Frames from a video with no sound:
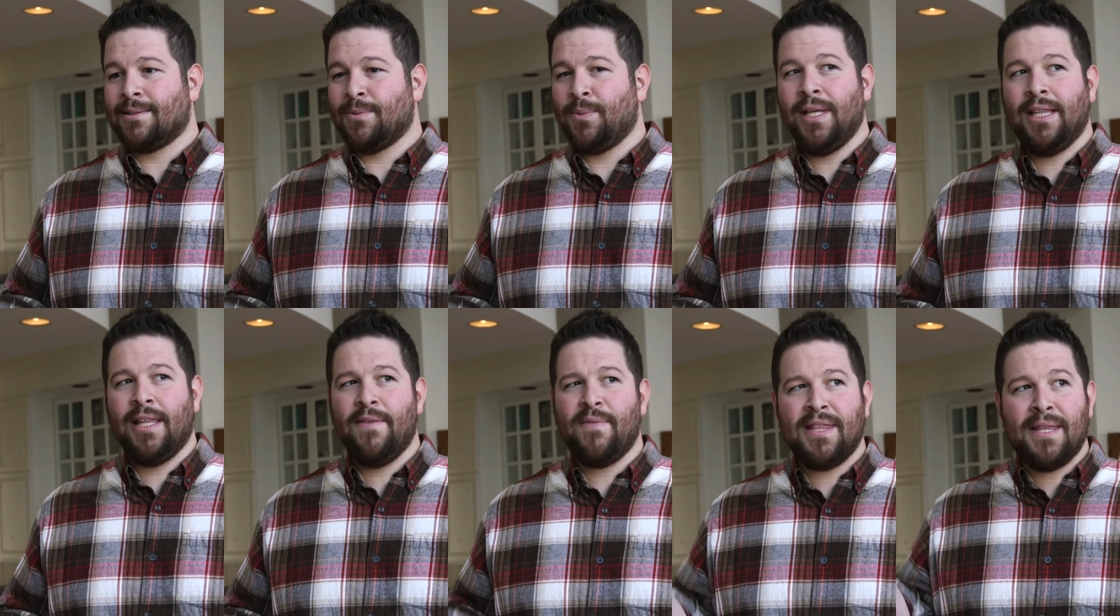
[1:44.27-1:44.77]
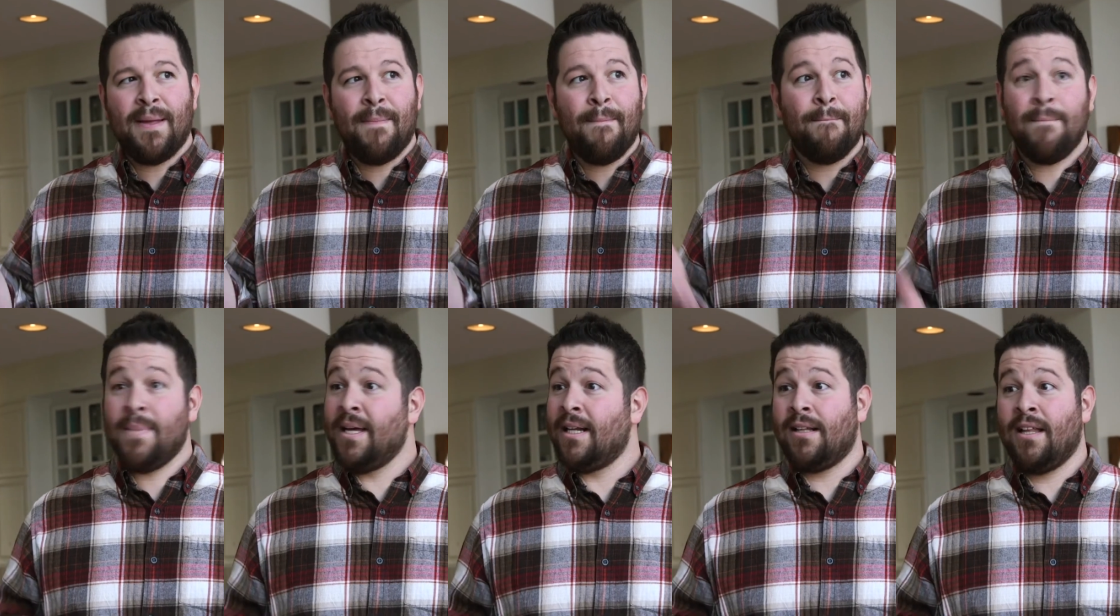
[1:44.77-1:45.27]
We live in the
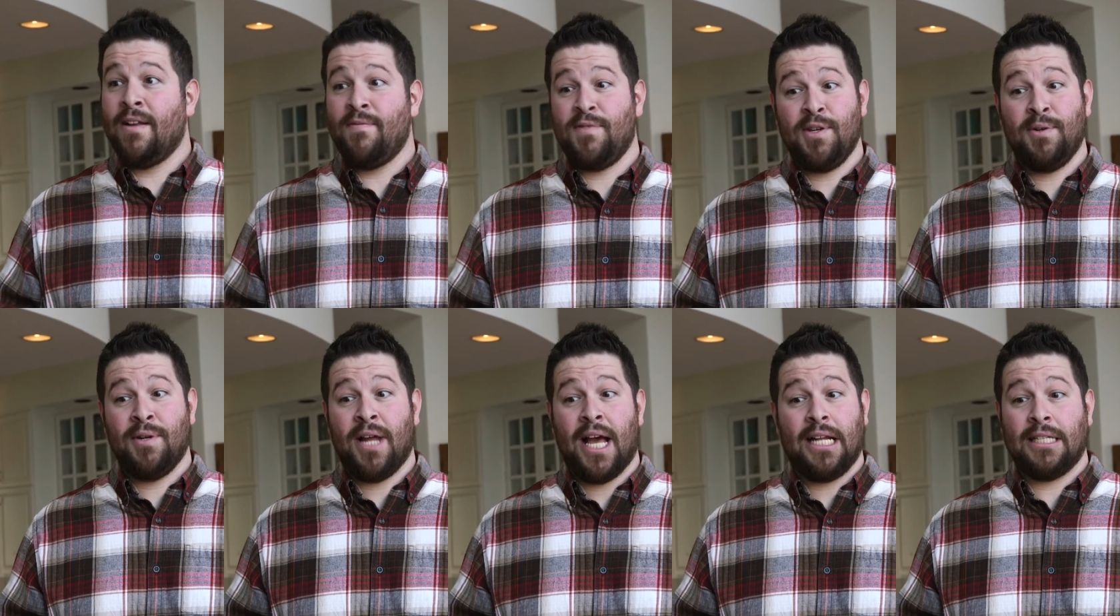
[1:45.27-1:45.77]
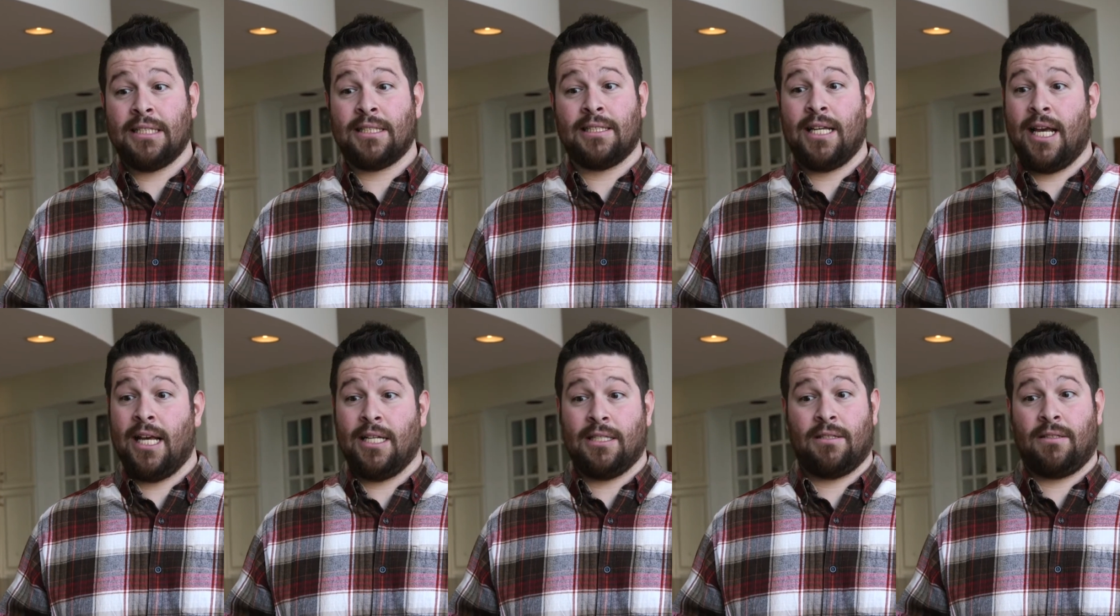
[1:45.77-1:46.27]
middle of the United
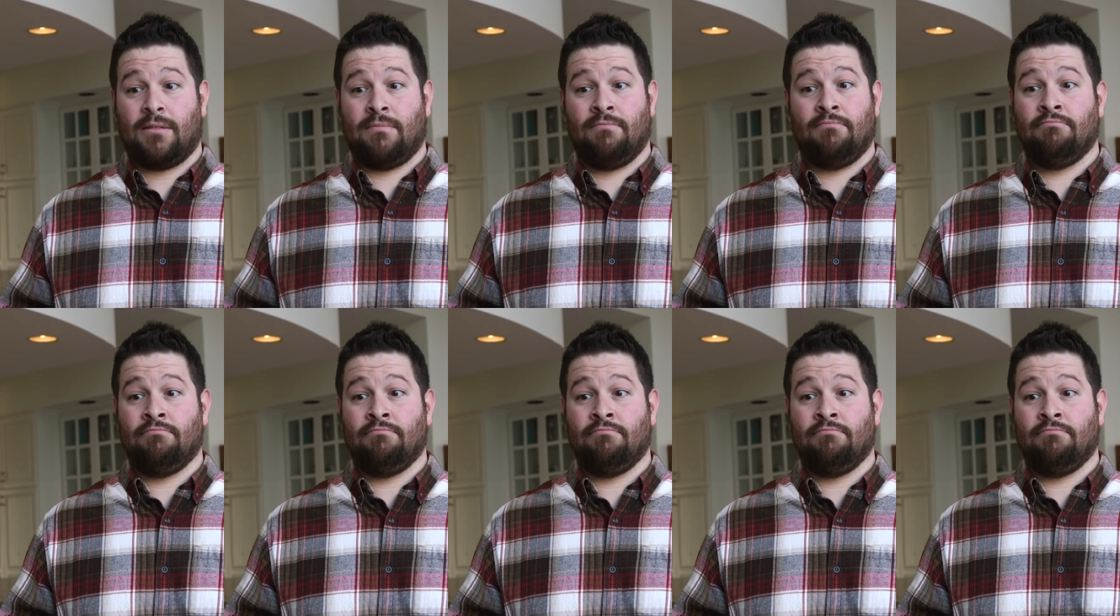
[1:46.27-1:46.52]
States.